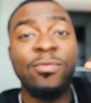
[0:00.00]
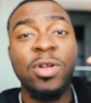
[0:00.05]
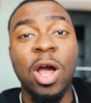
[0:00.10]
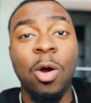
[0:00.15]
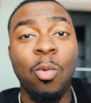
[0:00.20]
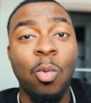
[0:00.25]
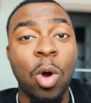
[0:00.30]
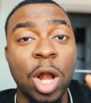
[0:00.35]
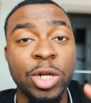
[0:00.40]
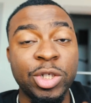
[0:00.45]

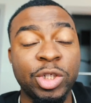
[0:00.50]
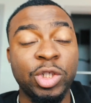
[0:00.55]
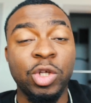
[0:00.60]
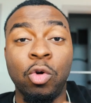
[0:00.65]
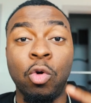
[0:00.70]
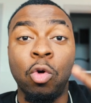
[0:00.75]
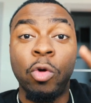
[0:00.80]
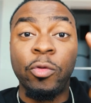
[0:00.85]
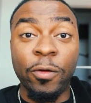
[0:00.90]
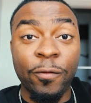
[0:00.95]
not watched it
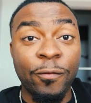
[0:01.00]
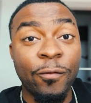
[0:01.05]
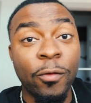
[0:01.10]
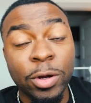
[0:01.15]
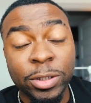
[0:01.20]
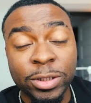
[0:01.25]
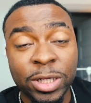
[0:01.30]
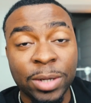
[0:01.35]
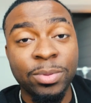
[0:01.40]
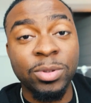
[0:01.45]
or the
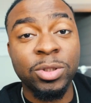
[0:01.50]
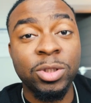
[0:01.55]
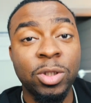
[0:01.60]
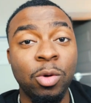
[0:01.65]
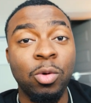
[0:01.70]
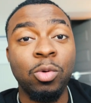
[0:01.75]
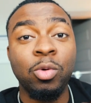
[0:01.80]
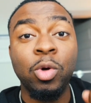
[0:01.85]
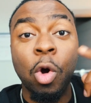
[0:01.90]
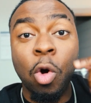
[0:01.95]
first
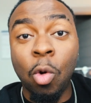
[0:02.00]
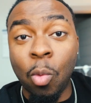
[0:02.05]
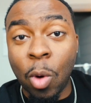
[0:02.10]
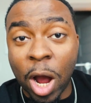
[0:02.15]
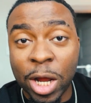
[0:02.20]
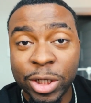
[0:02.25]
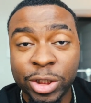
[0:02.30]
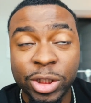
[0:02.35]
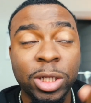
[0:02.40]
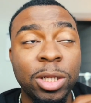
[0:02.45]
episode, go
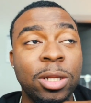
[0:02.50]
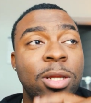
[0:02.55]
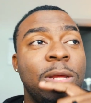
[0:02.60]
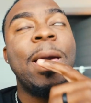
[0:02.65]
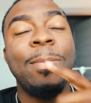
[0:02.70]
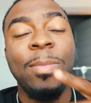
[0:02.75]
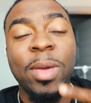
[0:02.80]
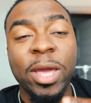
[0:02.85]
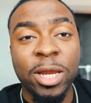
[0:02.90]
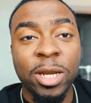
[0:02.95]
watch it.
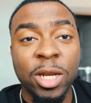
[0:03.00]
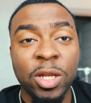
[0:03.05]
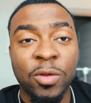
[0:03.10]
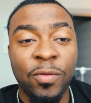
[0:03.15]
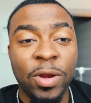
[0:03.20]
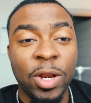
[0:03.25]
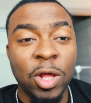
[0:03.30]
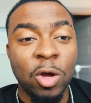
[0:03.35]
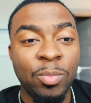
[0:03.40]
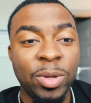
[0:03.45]
I'm making this
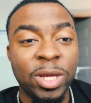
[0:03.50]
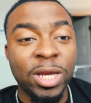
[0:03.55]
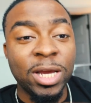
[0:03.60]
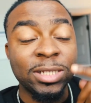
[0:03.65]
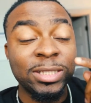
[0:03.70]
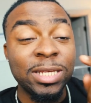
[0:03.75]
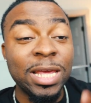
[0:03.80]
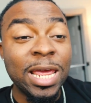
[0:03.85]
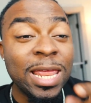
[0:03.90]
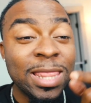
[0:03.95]
video
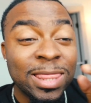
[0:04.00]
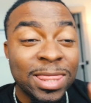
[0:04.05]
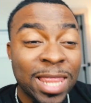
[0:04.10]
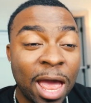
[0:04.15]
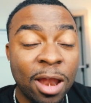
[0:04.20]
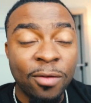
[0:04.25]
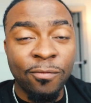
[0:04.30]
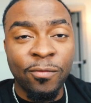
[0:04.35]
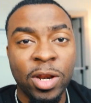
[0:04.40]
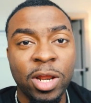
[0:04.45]
because in
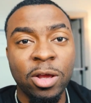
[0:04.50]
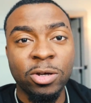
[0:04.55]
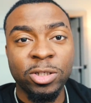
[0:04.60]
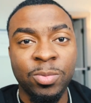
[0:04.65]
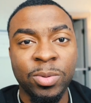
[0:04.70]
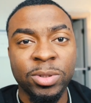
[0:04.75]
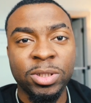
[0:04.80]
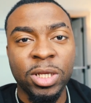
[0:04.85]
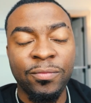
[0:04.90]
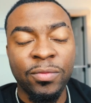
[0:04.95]
that video
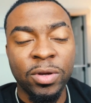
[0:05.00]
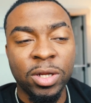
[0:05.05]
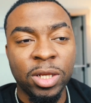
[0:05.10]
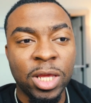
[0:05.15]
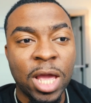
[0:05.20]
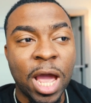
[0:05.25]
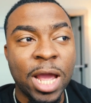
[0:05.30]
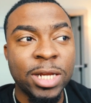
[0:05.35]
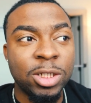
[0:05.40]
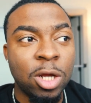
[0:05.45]

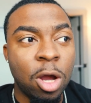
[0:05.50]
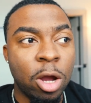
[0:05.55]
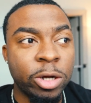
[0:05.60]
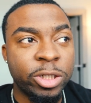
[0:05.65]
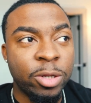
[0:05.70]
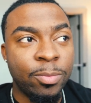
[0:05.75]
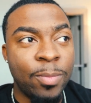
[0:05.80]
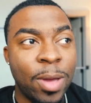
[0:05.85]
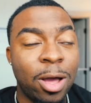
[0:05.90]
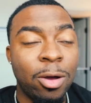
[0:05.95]
specifically, I
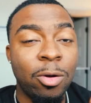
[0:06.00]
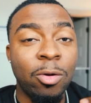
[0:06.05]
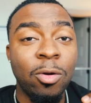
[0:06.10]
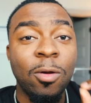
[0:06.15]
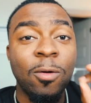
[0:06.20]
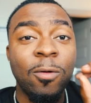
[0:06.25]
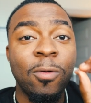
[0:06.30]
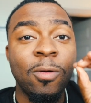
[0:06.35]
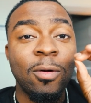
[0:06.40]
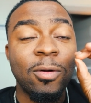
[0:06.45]
talked about
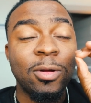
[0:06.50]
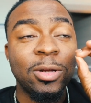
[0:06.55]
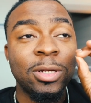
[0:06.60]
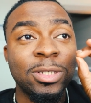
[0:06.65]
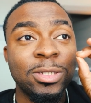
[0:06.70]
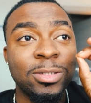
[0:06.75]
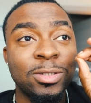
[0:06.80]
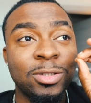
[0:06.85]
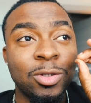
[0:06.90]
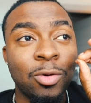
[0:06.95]

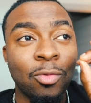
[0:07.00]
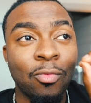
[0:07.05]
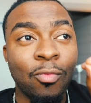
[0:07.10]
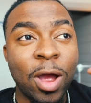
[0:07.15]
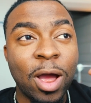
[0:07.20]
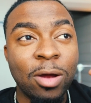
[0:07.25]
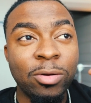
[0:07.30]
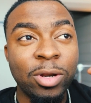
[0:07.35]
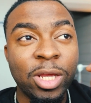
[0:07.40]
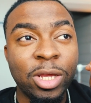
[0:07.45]

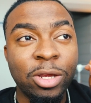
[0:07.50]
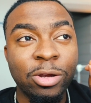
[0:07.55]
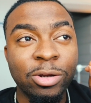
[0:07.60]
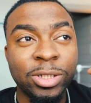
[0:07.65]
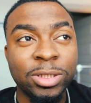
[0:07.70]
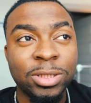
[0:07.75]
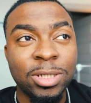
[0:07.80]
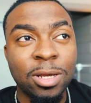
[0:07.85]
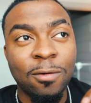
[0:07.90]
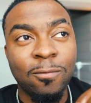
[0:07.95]
surrounding
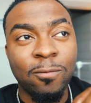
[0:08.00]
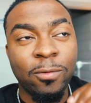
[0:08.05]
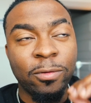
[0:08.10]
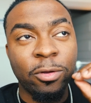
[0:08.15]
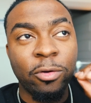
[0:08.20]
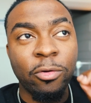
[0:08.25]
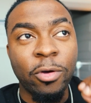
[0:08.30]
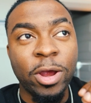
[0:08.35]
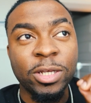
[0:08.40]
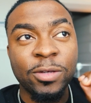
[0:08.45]
yourself with
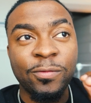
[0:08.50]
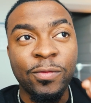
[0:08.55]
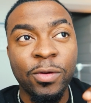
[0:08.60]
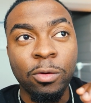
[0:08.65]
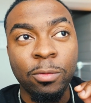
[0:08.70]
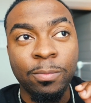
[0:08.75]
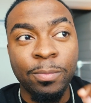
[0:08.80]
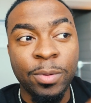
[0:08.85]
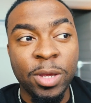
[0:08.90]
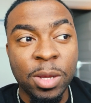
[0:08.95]

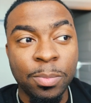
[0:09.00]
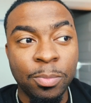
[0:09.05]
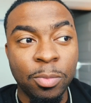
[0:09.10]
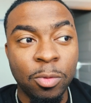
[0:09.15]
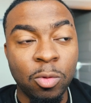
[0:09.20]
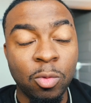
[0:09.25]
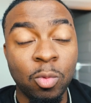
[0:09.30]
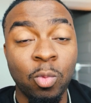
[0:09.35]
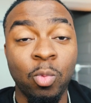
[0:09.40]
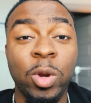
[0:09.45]
grace-filled
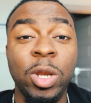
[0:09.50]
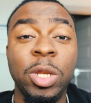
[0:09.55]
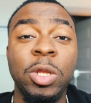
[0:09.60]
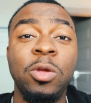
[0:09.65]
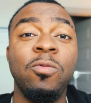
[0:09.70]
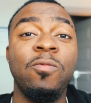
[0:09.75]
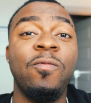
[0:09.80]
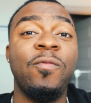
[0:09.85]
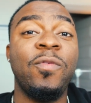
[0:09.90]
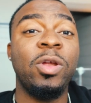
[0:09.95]
people when
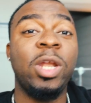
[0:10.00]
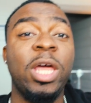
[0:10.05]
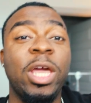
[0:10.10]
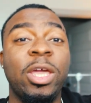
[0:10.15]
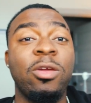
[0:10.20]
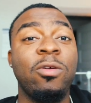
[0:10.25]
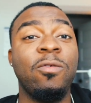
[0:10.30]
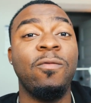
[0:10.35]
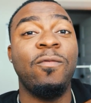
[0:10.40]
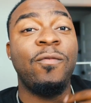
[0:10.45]
you feel
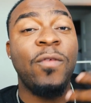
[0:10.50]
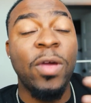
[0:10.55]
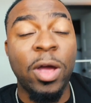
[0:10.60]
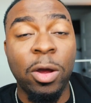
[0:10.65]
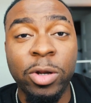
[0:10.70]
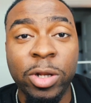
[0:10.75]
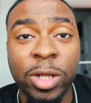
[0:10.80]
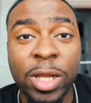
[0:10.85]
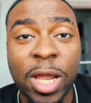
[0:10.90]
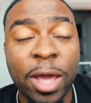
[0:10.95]
like you
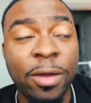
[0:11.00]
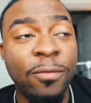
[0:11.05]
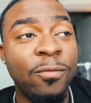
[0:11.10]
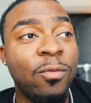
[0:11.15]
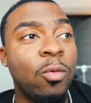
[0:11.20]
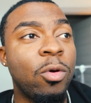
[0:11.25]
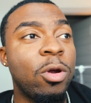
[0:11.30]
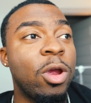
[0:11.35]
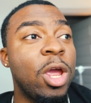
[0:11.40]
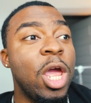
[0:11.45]
failed in life
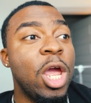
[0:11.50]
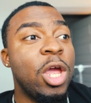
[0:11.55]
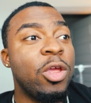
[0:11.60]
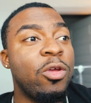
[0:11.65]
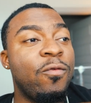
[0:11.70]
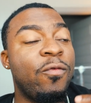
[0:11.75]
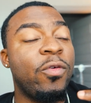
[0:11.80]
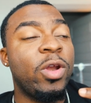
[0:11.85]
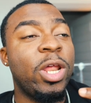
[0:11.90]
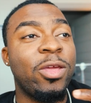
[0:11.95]
or
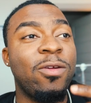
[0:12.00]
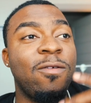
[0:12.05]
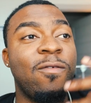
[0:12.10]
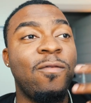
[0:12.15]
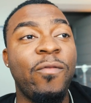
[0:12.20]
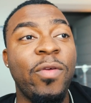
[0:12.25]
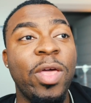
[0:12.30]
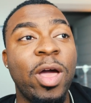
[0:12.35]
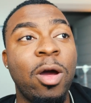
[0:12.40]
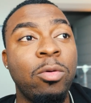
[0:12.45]
you feel like you
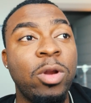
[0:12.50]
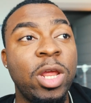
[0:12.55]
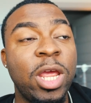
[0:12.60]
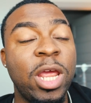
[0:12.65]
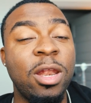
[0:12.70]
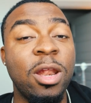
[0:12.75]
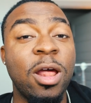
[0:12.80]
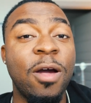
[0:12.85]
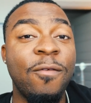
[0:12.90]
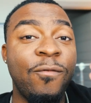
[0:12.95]
failed
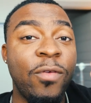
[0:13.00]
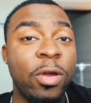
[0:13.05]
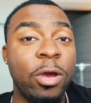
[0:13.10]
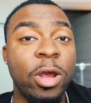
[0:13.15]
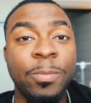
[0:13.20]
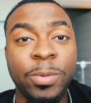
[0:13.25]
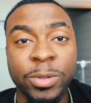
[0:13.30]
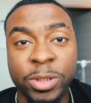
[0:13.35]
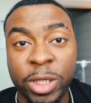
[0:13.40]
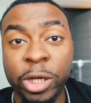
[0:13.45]
in a
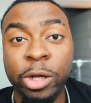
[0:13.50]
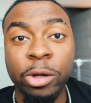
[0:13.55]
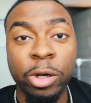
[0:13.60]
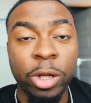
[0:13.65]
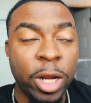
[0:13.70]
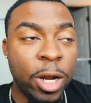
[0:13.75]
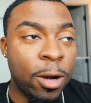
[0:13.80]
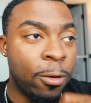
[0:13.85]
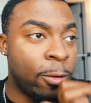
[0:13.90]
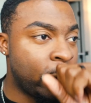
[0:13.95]
very particular
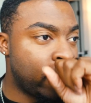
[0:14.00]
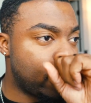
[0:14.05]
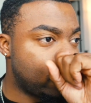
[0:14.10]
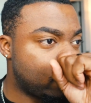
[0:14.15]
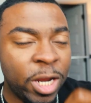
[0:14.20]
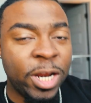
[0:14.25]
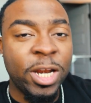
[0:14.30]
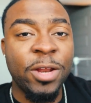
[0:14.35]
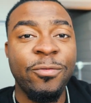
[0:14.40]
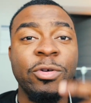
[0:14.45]
area.
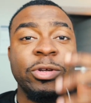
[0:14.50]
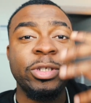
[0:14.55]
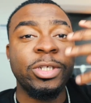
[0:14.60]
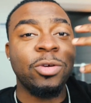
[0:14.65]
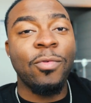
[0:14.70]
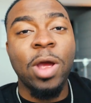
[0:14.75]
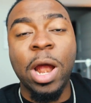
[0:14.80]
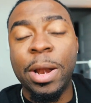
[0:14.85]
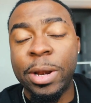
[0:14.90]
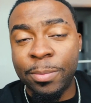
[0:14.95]
And if you're
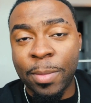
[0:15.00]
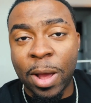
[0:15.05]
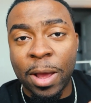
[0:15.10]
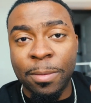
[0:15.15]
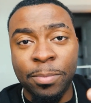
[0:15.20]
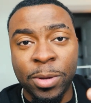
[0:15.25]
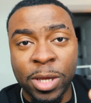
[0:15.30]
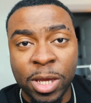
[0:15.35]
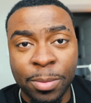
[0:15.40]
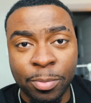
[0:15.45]
surrounded by
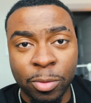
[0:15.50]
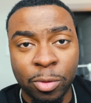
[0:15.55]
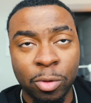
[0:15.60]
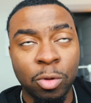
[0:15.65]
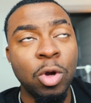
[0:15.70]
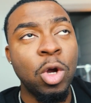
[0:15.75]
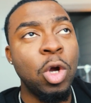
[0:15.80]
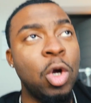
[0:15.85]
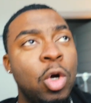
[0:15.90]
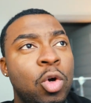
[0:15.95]

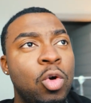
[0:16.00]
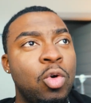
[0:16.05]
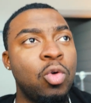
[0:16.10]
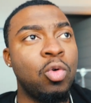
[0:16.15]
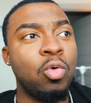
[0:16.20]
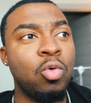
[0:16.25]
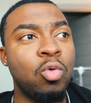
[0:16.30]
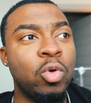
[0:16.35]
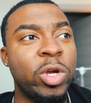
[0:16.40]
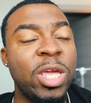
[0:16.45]
people
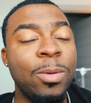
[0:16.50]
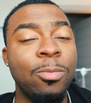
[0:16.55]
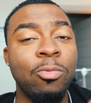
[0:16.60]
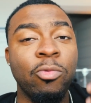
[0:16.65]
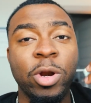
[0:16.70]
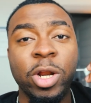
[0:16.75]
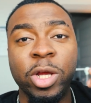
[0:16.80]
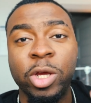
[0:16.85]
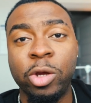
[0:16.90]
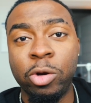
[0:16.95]
who keep
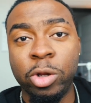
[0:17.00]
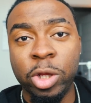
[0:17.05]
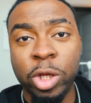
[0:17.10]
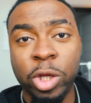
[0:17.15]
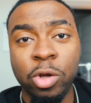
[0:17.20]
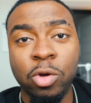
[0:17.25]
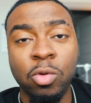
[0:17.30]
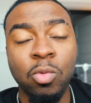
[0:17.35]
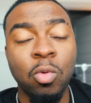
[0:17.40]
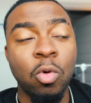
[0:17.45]
ridiculing
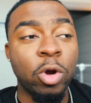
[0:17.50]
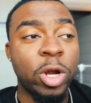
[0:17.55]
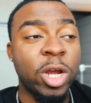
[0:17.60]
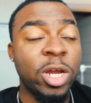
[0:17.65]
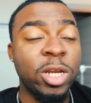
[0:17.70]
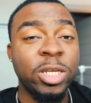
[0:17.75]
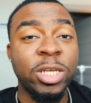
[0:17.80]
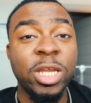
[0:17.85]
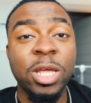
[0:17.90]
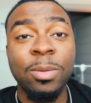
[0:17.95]
you or
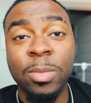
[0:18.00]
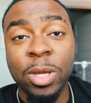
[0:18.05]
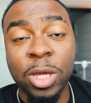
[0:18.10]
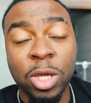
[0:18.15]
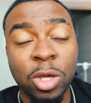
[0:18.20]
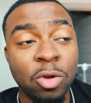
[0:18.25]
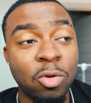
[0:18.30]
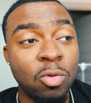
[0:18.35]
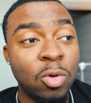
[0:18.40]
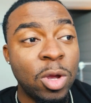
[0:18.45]
condemning
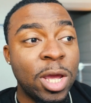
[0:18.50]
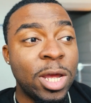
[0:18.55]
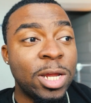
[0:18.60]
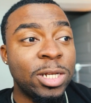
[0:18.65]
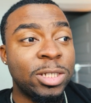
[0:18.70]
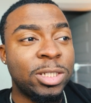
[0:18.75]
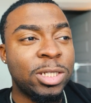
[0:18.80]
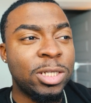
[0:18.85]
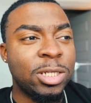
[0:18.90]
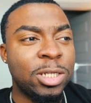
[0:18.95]
you,
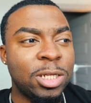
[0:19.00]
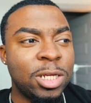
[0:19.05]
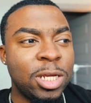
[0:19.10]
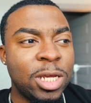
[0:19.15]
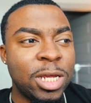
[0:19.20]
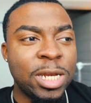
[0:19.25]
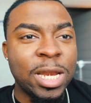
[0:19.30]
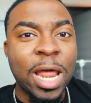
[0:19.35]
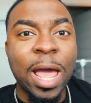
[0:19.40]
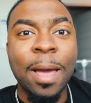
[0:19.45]
to
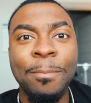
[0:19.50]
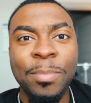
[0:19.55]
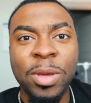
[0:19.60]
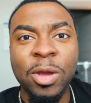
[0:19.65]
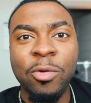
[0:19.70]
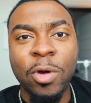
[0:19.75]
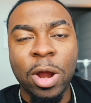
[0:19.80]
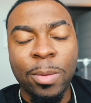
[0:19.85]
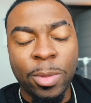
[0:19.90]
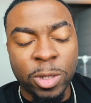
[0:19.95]
not be
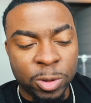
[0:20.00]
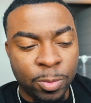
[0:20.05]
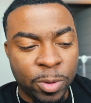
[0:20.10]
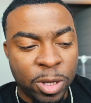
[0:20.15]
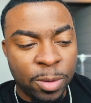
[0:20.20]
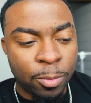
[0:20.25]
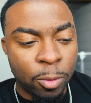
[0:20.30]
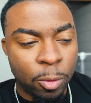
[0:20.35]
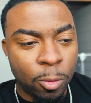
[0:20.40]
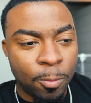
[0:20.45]
around those
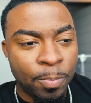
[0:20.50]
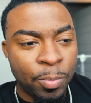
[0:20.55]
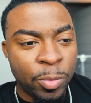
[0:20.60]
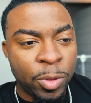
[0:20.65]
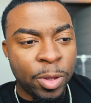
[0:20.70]
people.